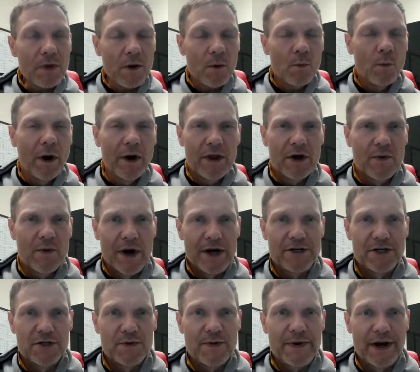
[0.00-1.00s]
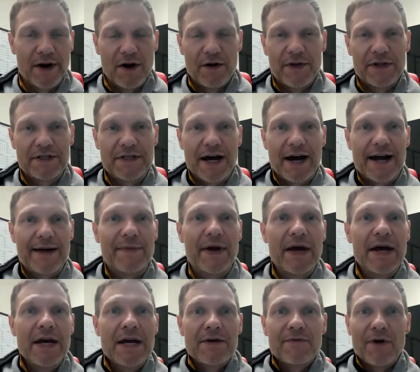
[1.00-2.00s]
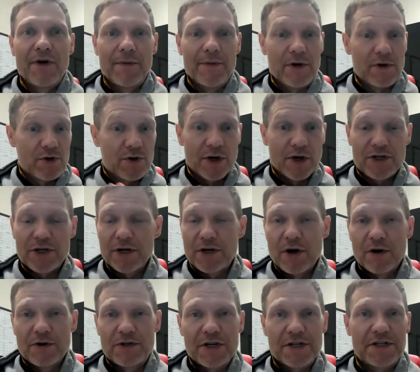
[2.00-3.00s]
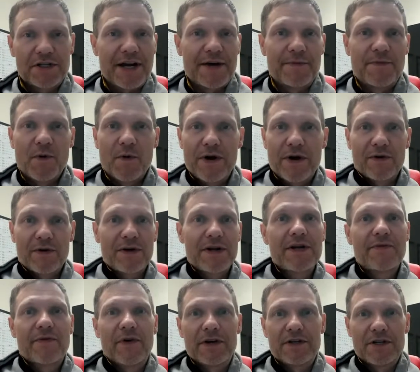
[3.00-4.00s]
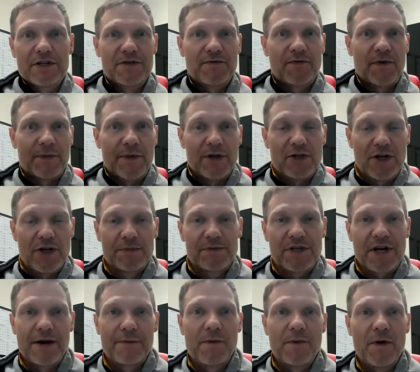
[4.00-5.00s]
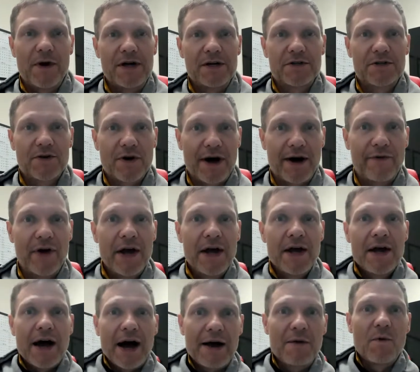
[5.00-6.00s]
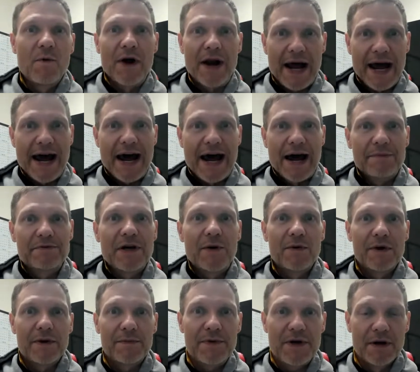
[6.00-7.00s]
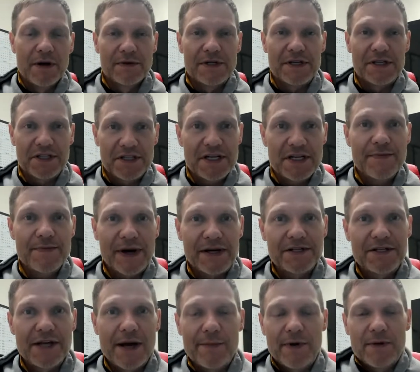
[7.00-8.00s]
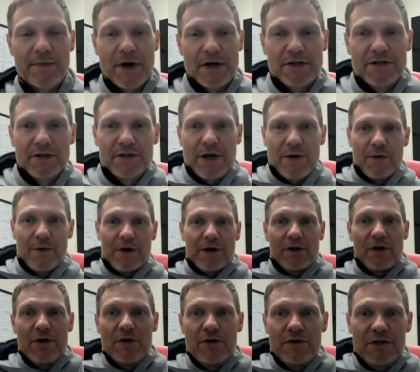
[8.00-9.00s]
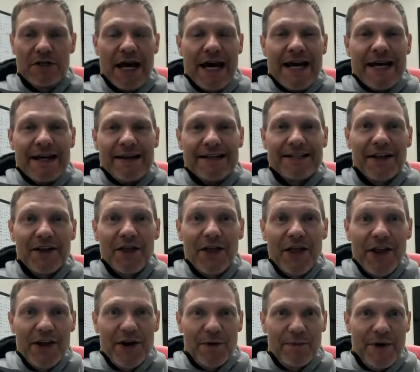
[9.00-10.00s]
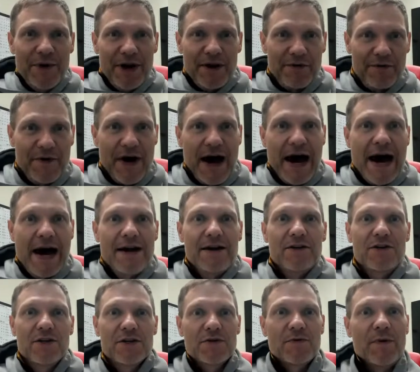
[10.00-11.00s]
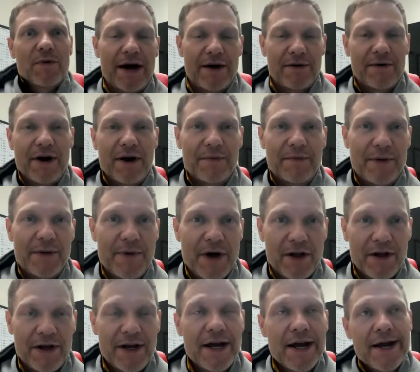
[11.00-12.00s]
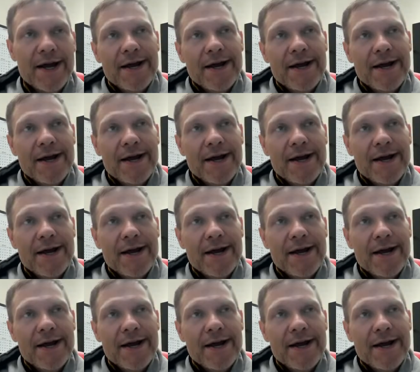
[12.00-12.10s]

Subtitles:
One of the questions we get all the time from a nutrition coaching standpoint, or even just from the gym standpoint, is, Trev, I want abs. I want to be able to see my stomach muscles. I want to lose this little bit of fat just right around my belly.